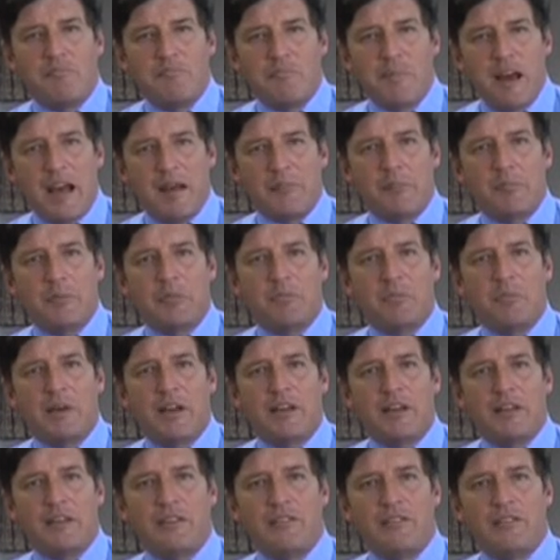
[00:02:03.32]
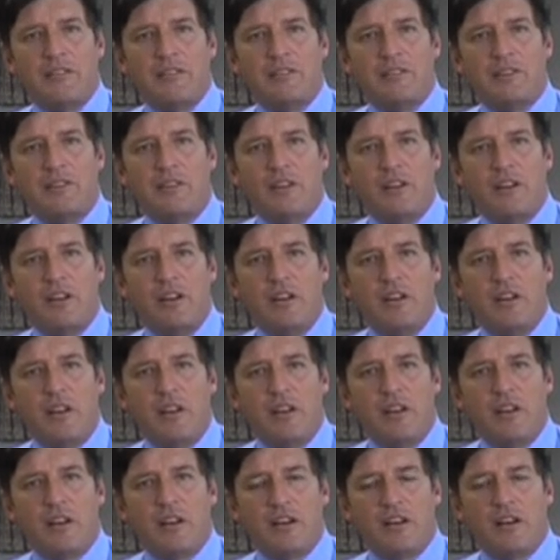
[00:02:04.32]
map-based,
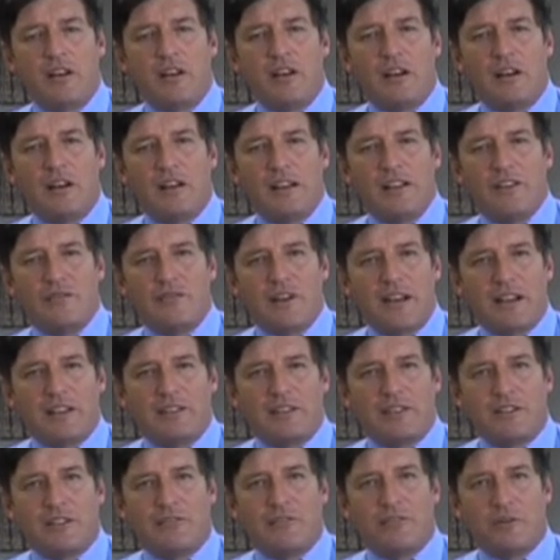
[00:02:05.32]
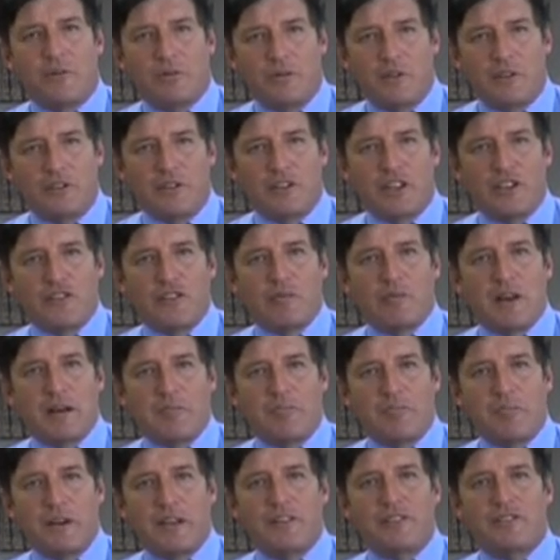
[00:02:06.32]
interactive Ordnance Survey
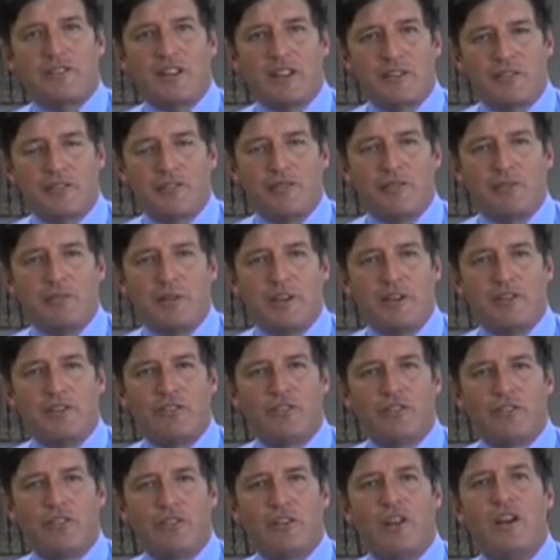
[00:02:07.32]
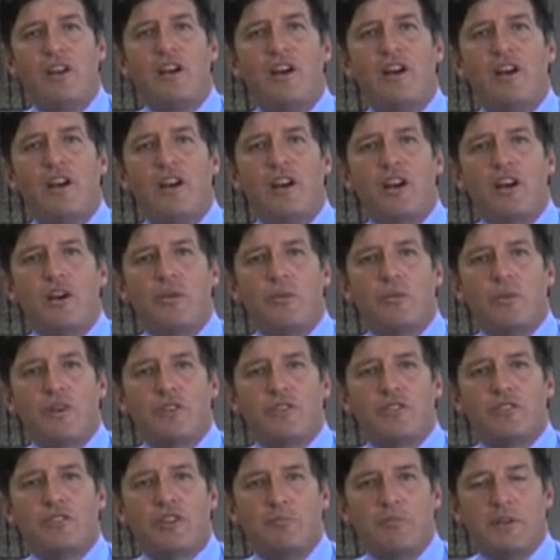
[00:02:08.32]
map-based set of information,
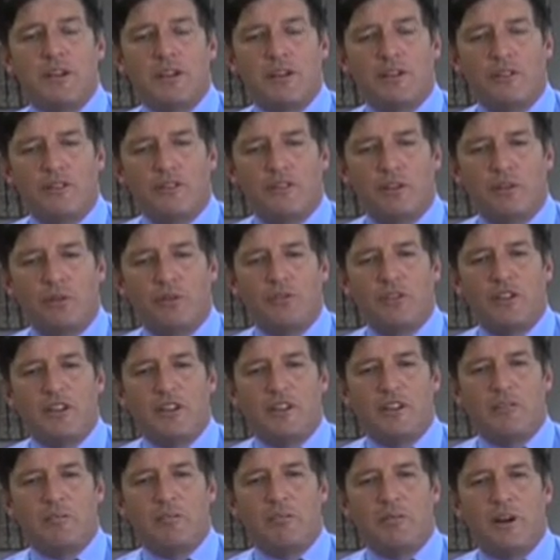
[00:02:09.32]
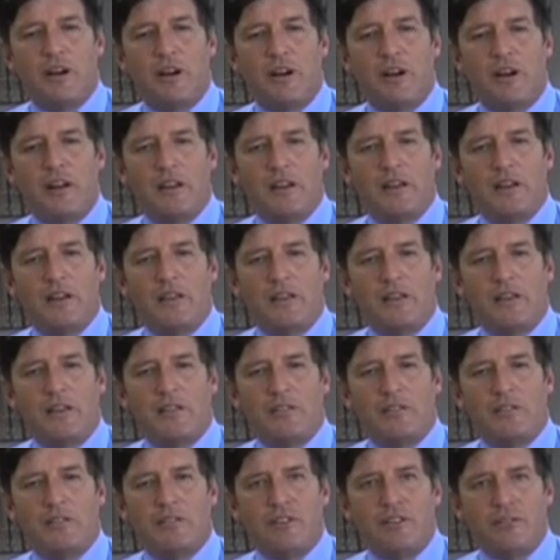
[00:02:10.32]
which can be consulted by
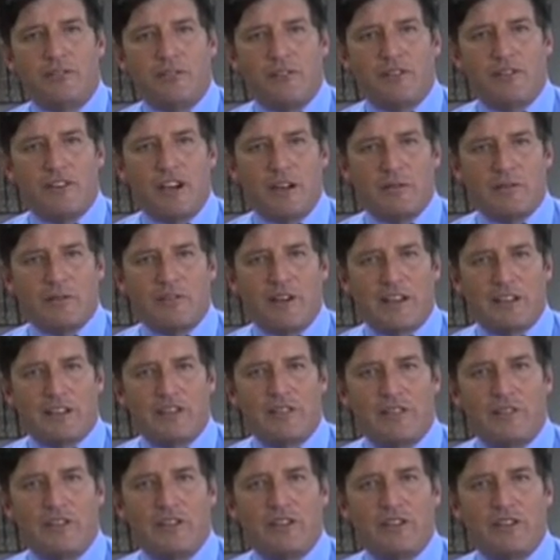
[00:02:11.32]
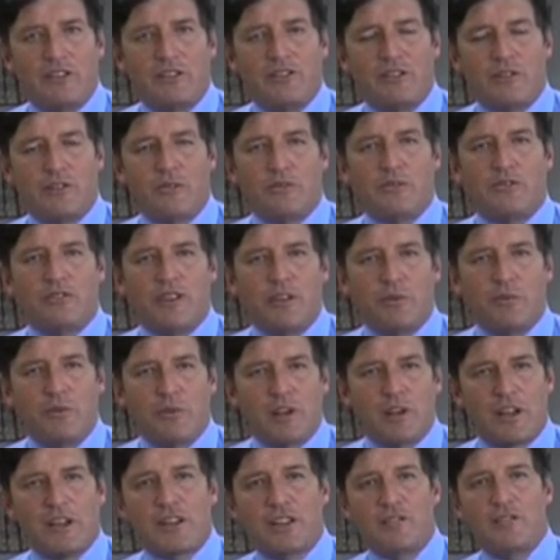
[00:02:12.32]
different types of activities. So you can say what
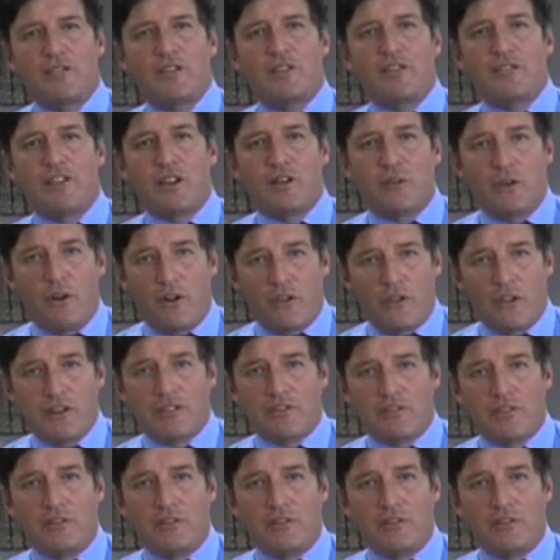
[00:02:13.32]
activities go on at this